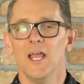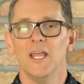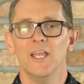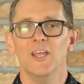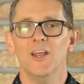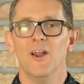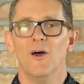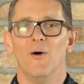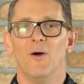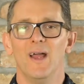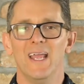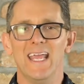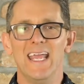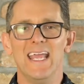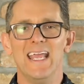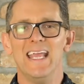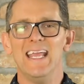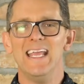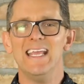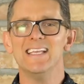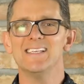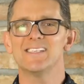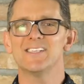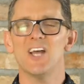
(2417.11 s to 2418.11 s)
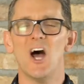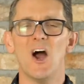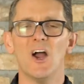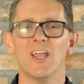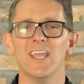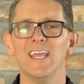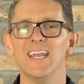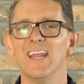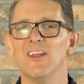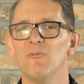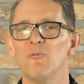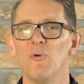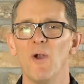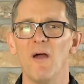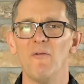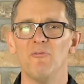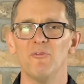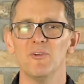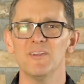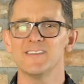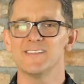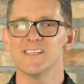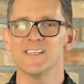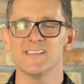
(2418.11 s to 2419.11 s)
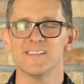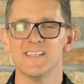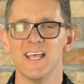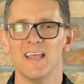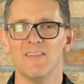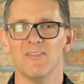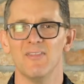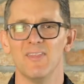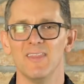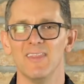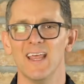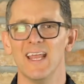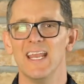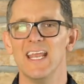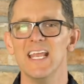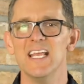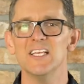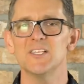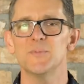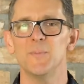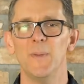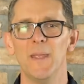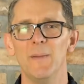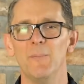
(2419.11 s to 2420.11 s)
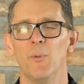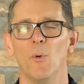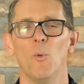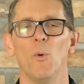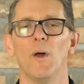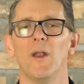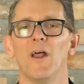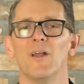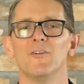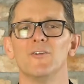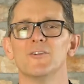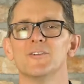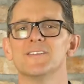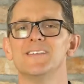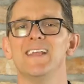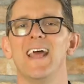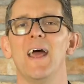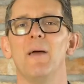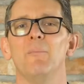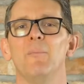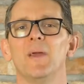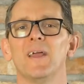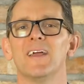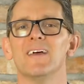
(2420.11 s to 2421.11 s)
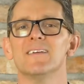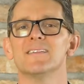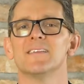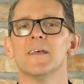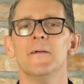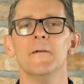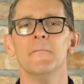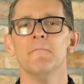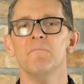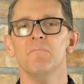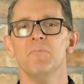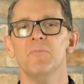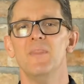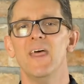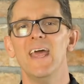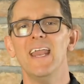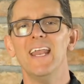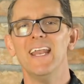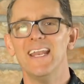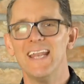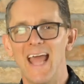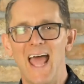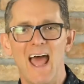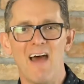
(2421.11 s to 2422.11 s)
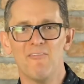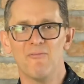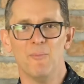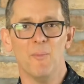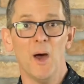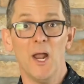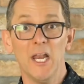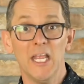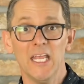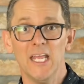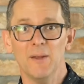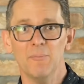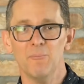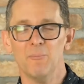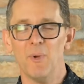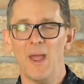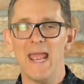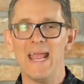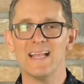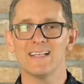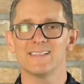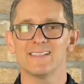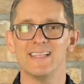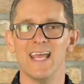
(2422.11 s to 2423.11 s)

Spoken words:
you know, he's talking in references that his people would understand because they didn't have money in banks.